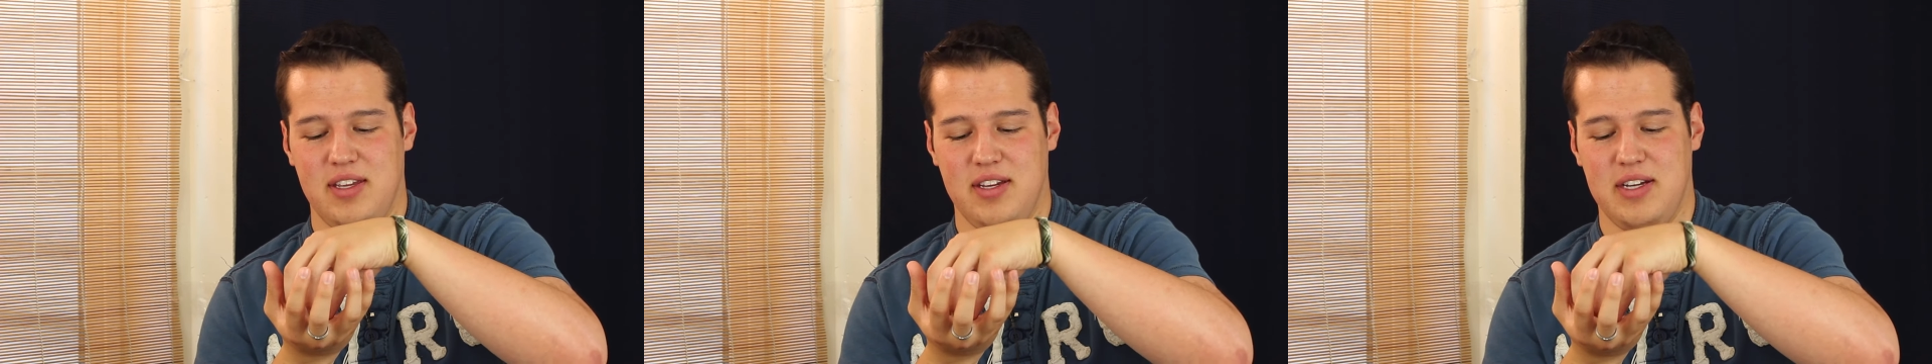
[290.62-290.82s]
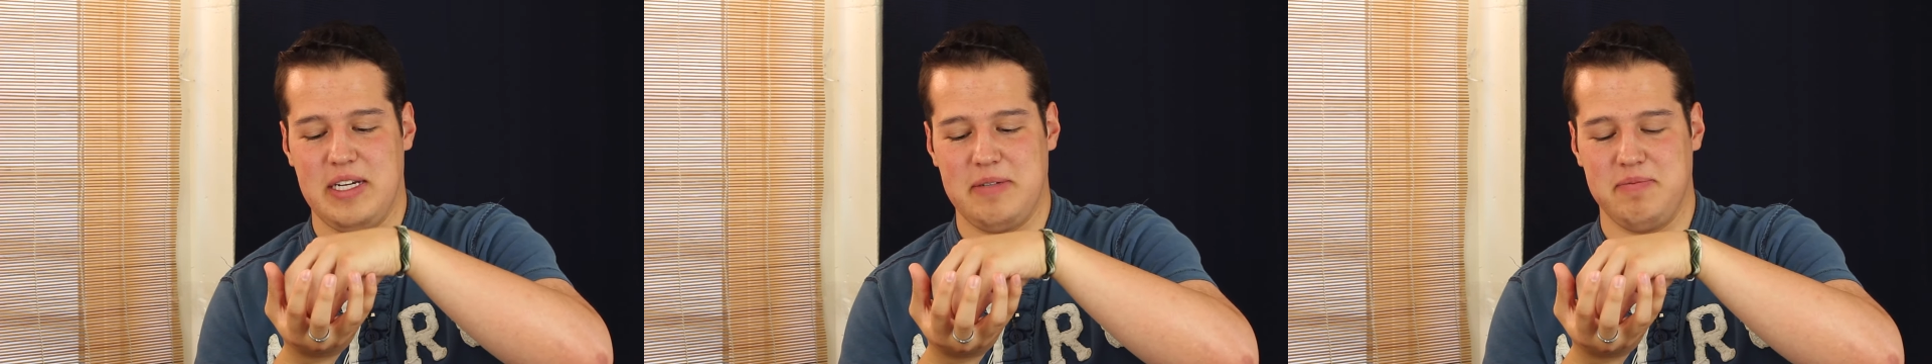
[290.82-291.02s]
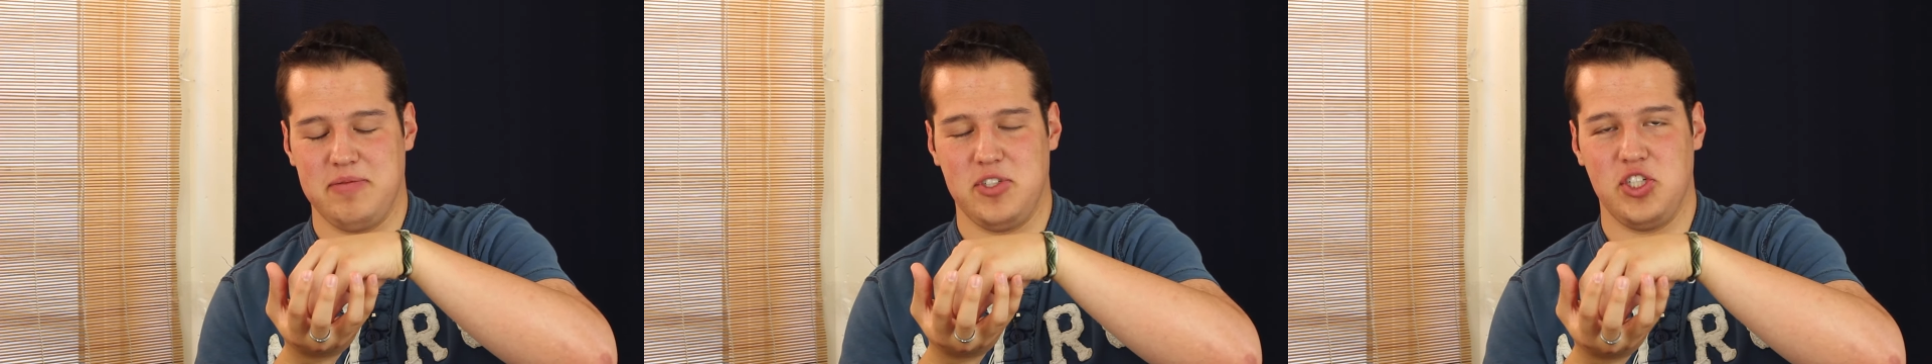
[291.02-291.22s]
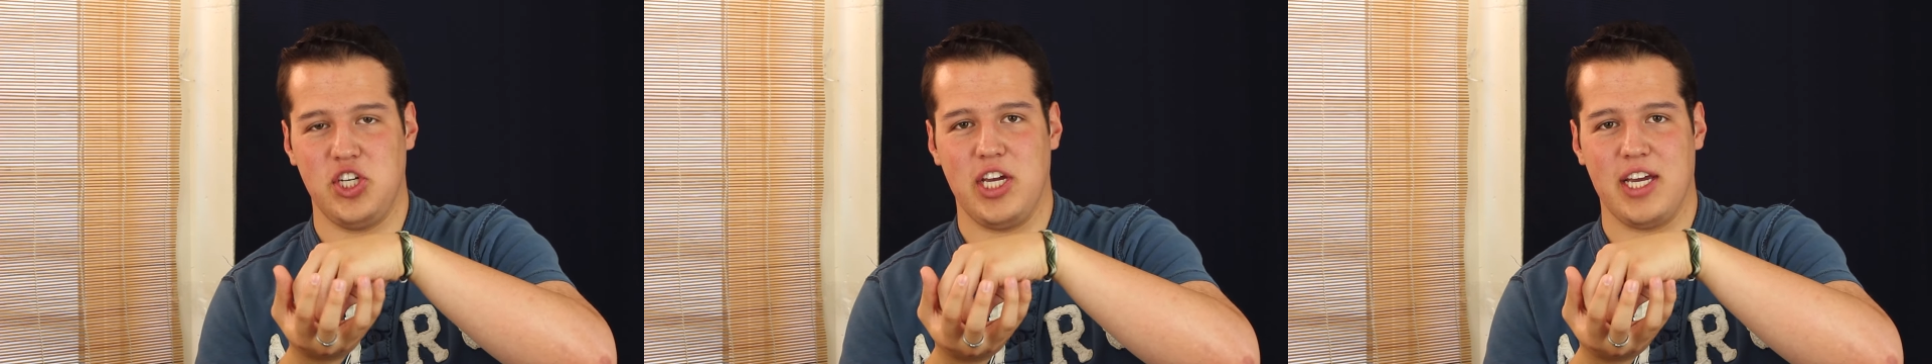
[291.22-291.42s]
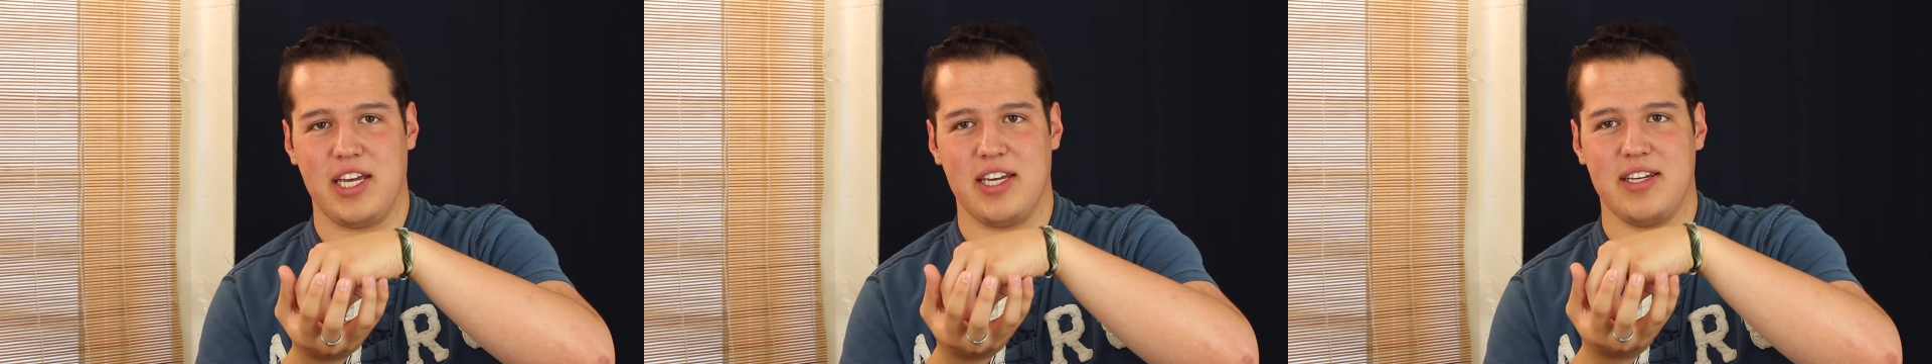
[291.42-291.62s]
um,
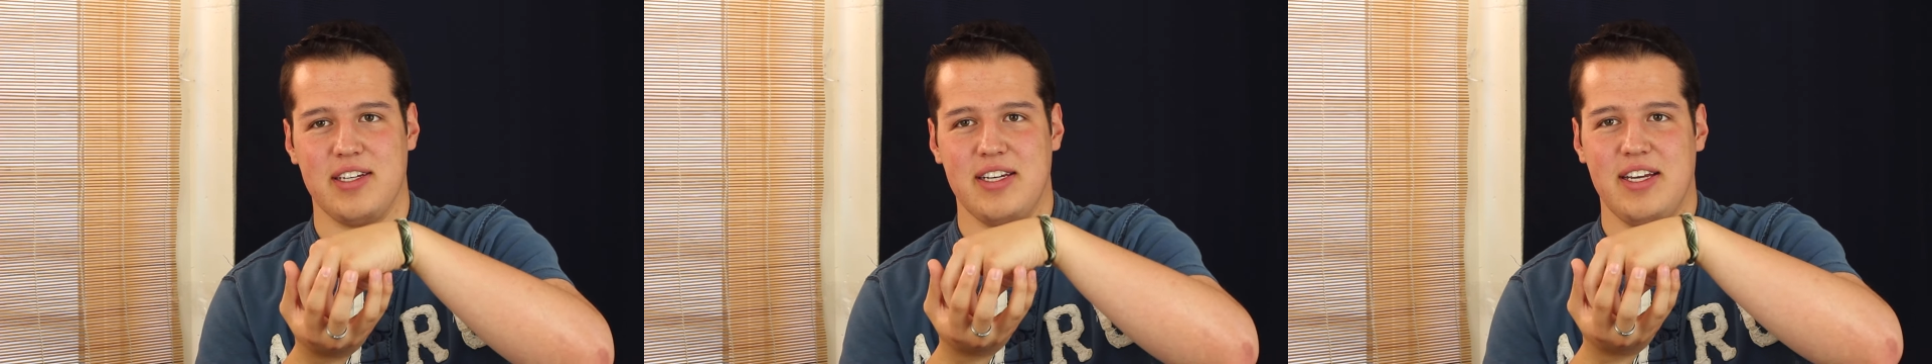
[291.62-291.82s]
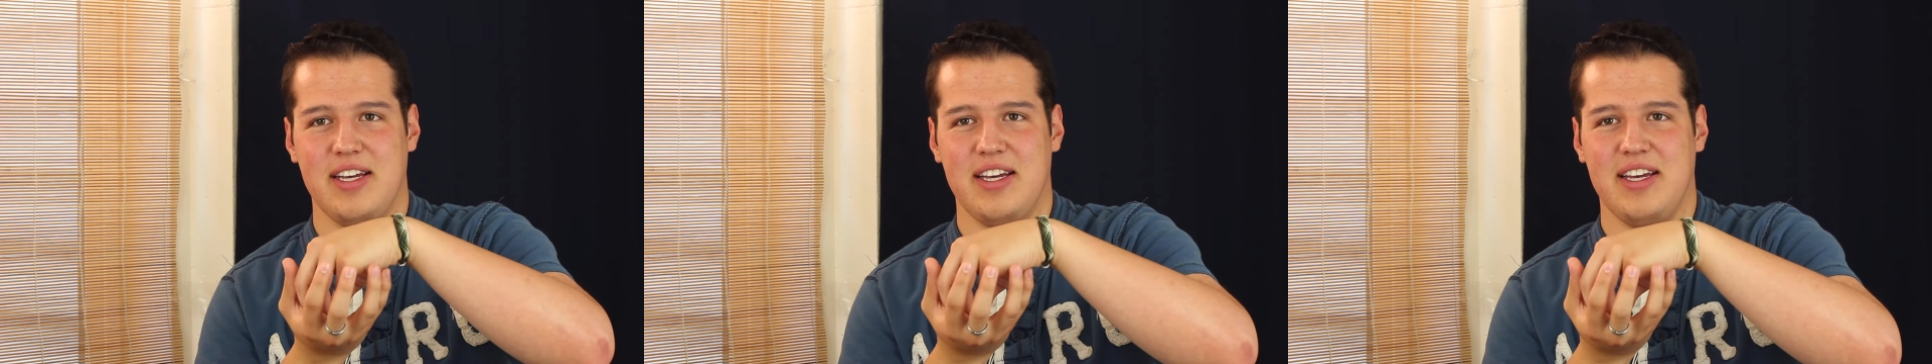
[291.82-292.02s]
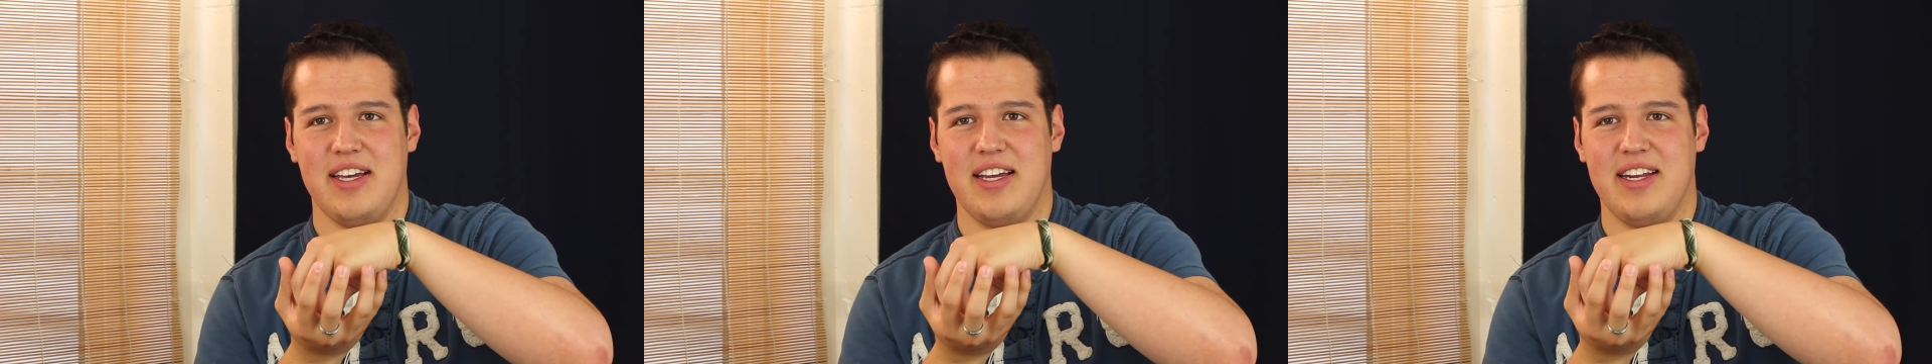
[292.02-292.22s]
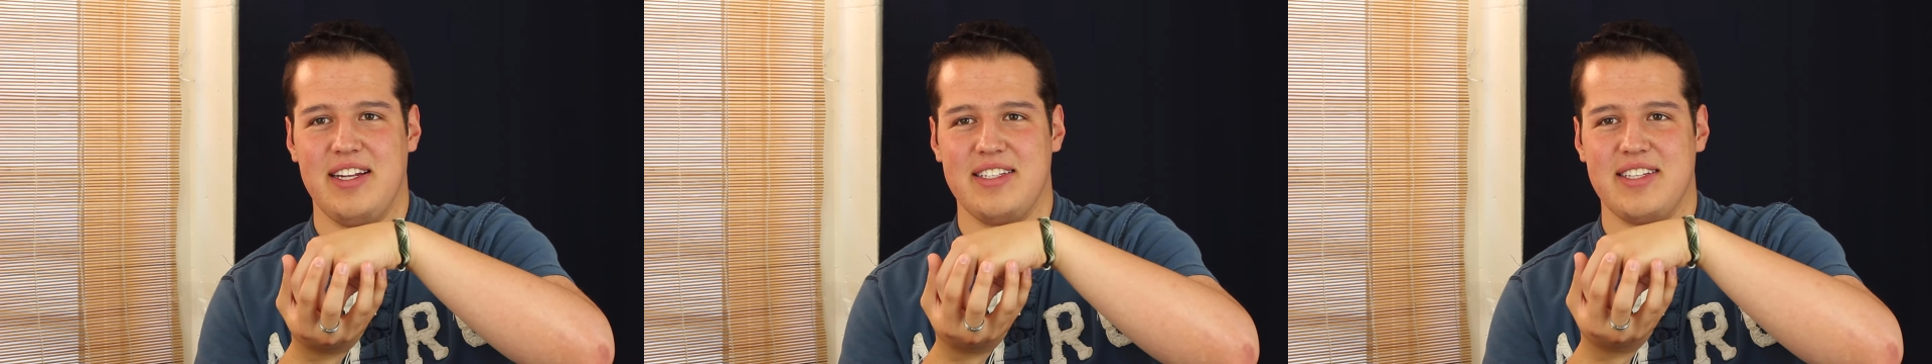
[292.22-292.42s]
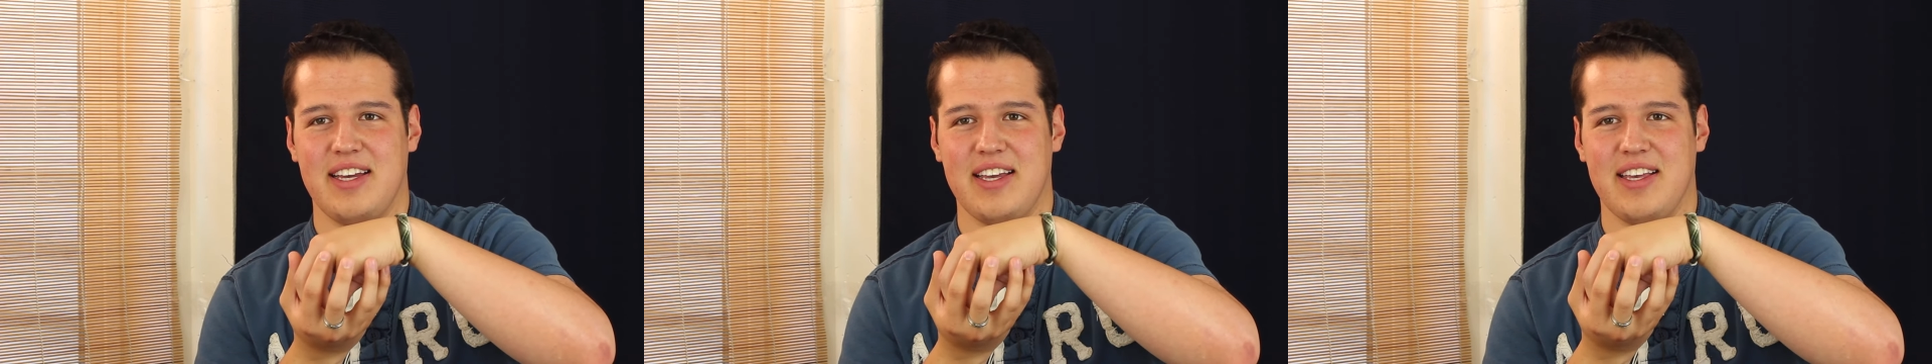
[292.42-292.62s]
chick and
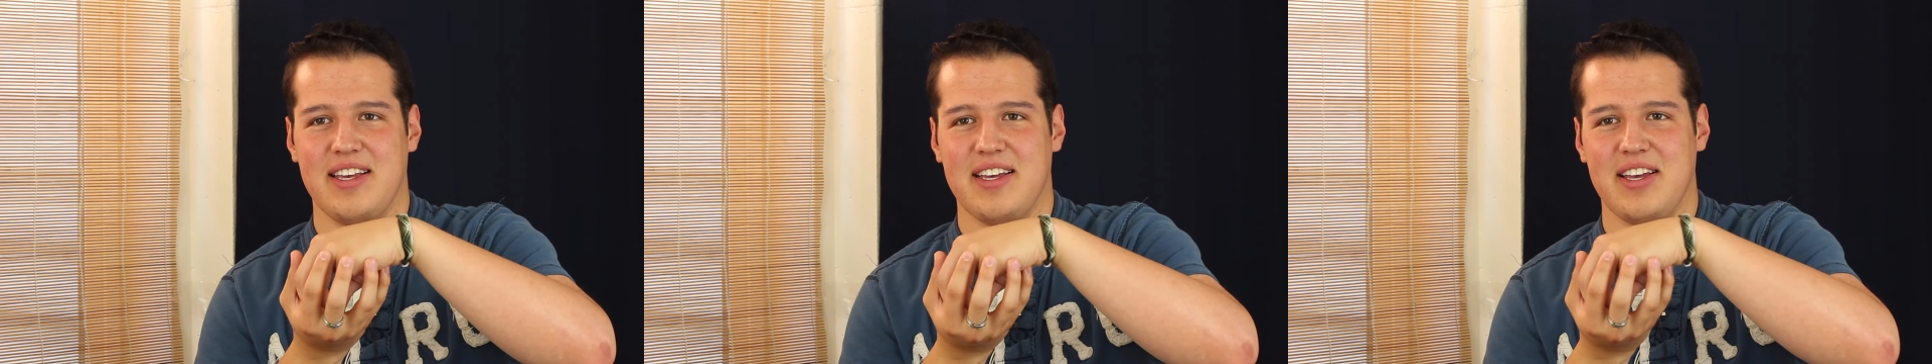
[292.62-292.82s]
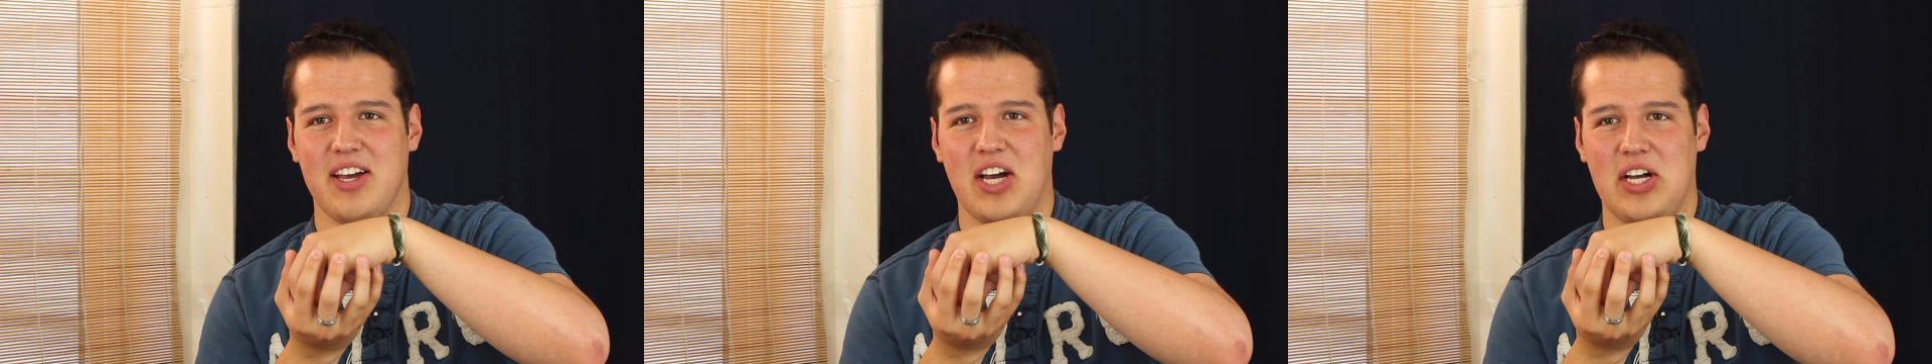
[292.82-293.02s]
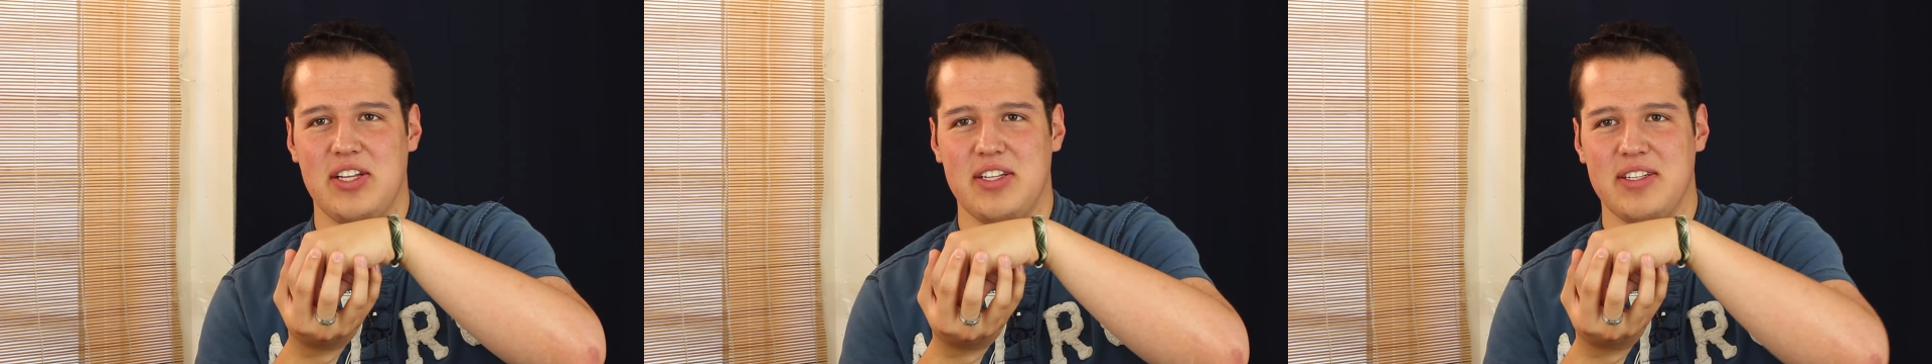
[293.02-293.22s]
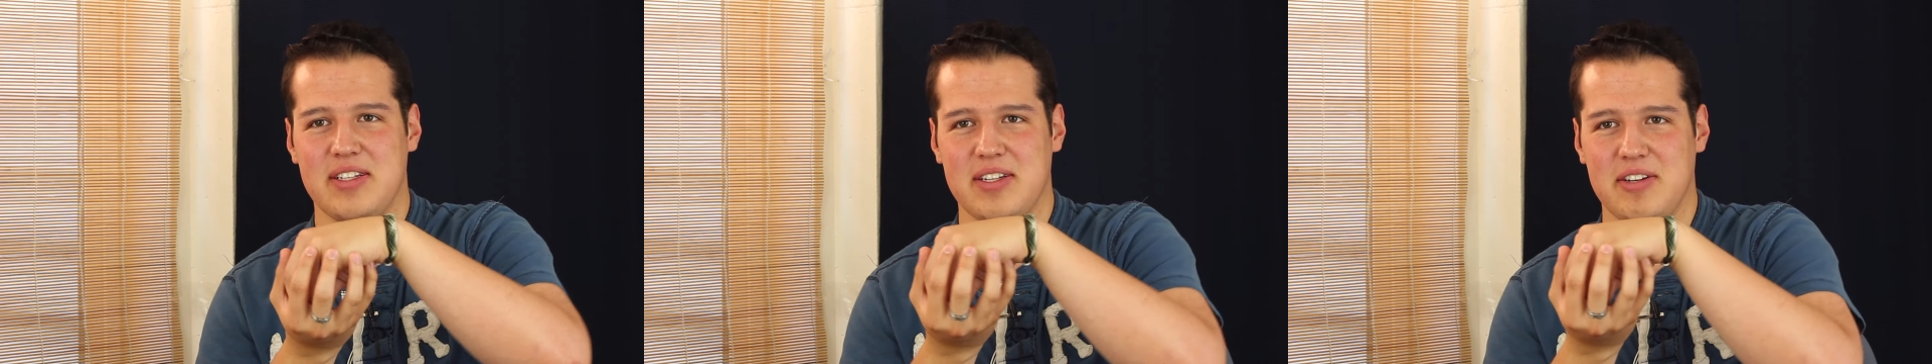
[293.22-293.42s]
it's like got